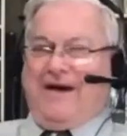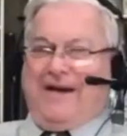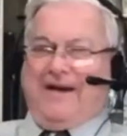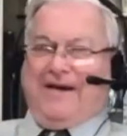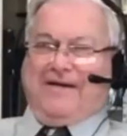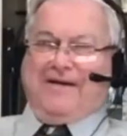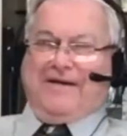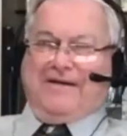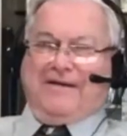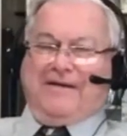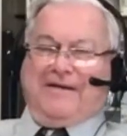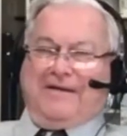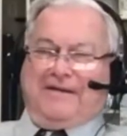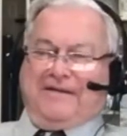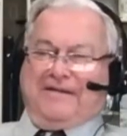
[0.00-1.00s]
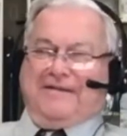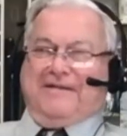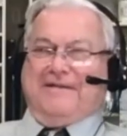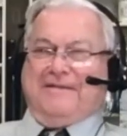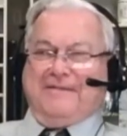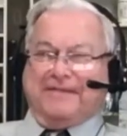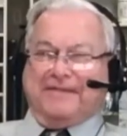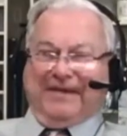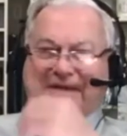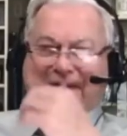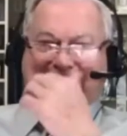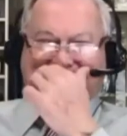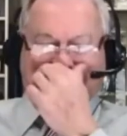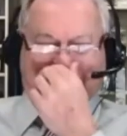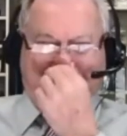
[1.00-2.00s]
here?
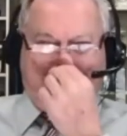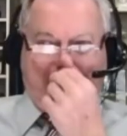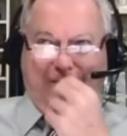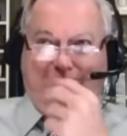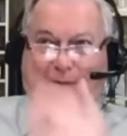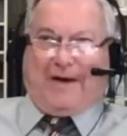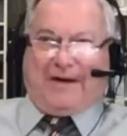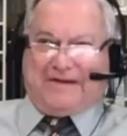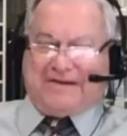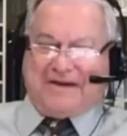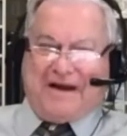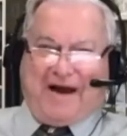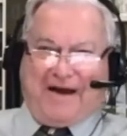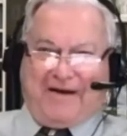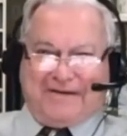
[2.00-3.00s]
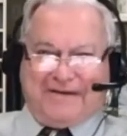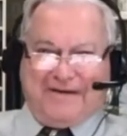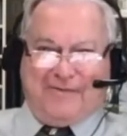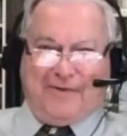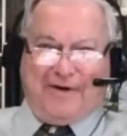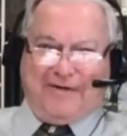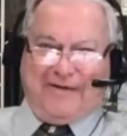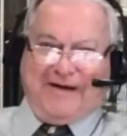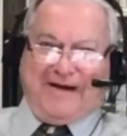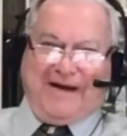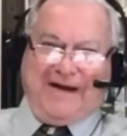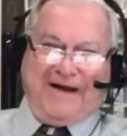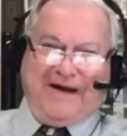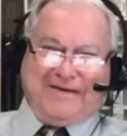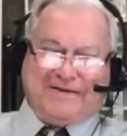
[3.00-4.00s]
Go outside or something, walk around the
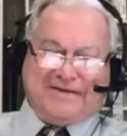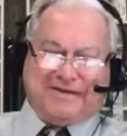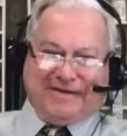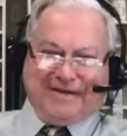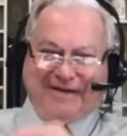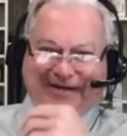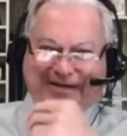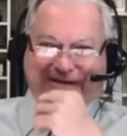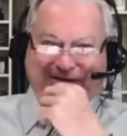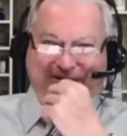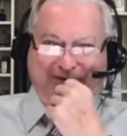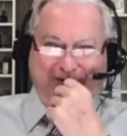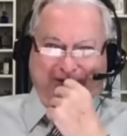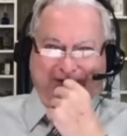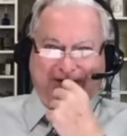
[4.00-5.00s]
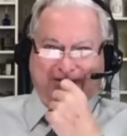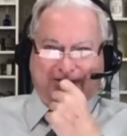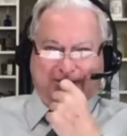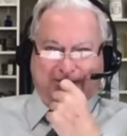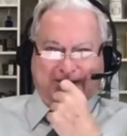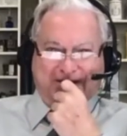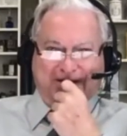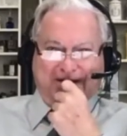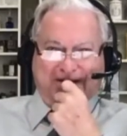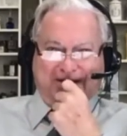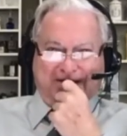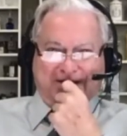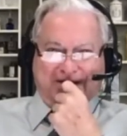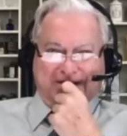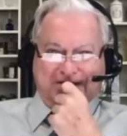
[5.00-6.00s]
house or, whatever. But
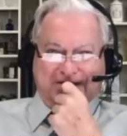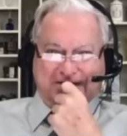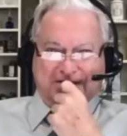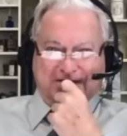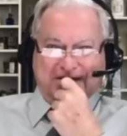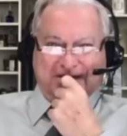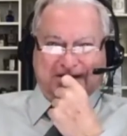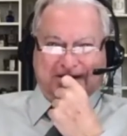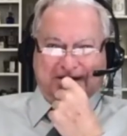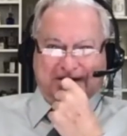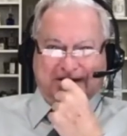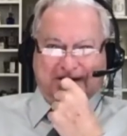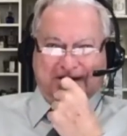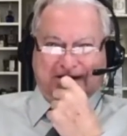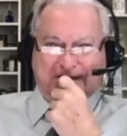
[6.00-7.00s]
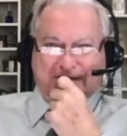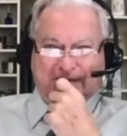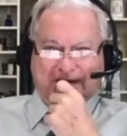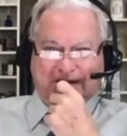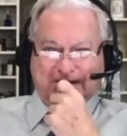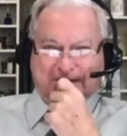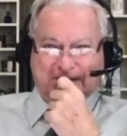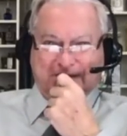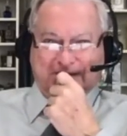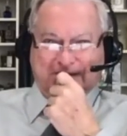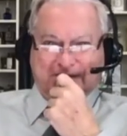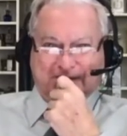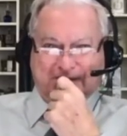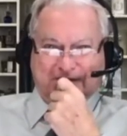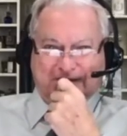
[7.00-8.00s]
it kind of makes me,
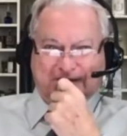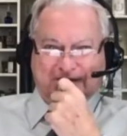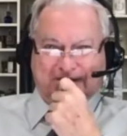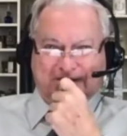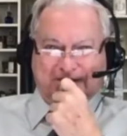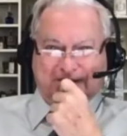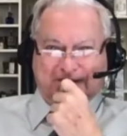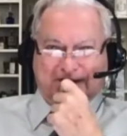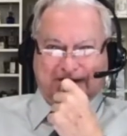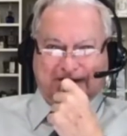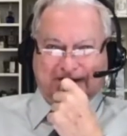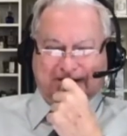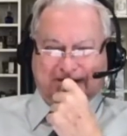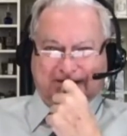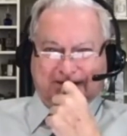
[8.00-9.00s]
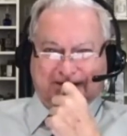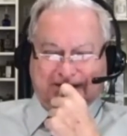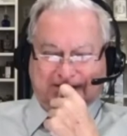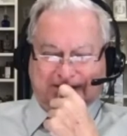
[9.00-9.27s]
what's going on here?